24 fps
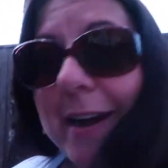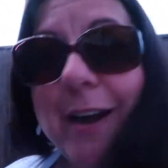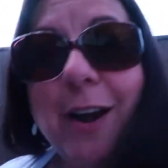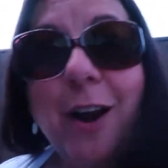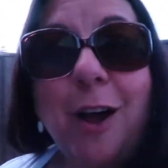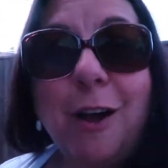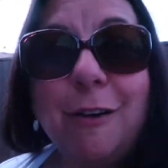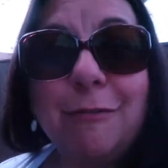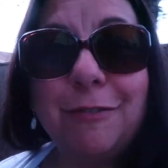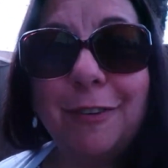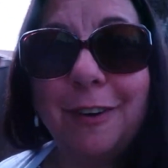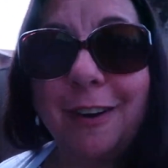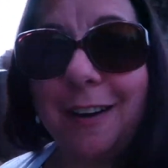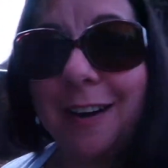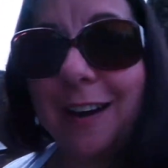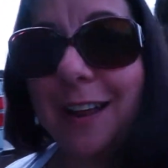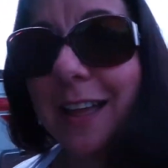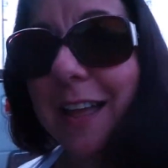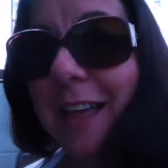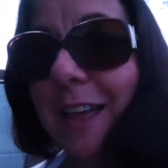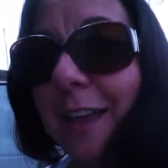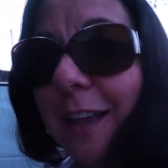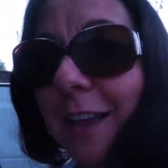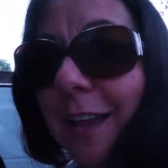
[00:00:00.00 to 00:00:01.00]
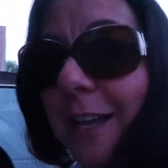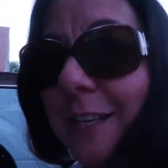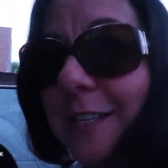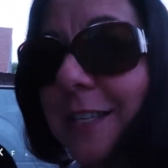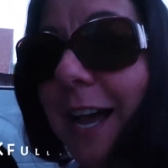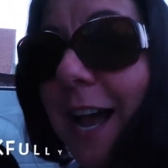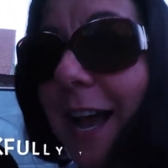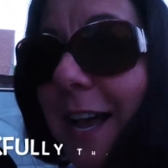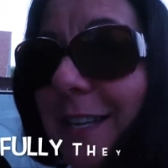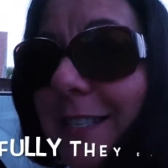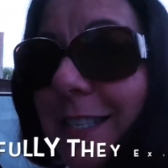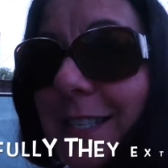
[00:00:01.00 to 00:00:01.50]
an offer because
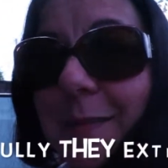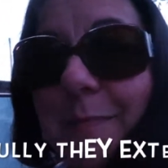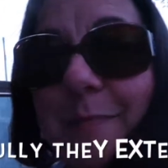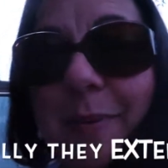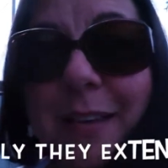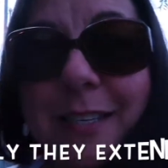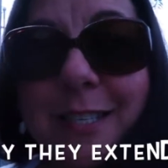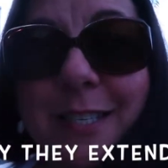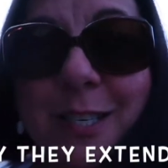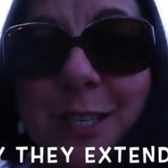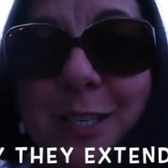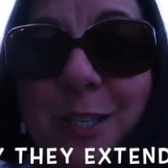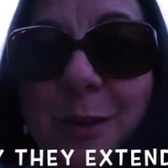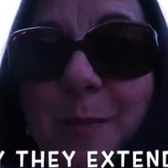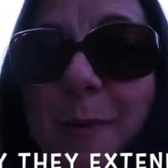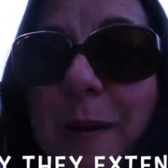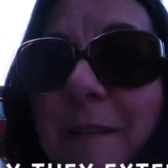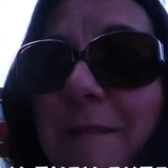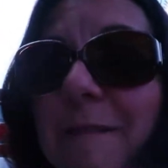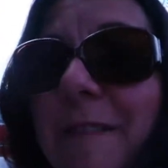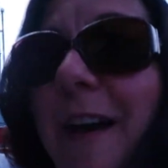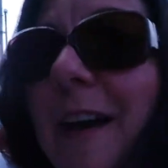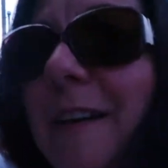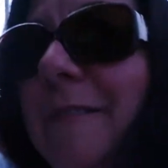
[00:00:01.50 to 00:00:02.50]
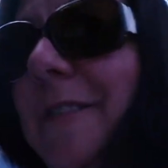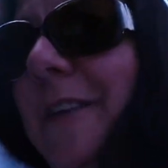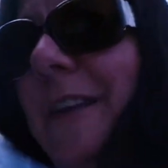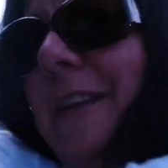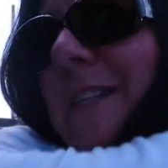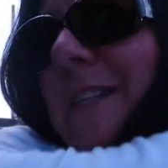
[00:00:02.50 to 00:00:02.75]
highest and best is two by five and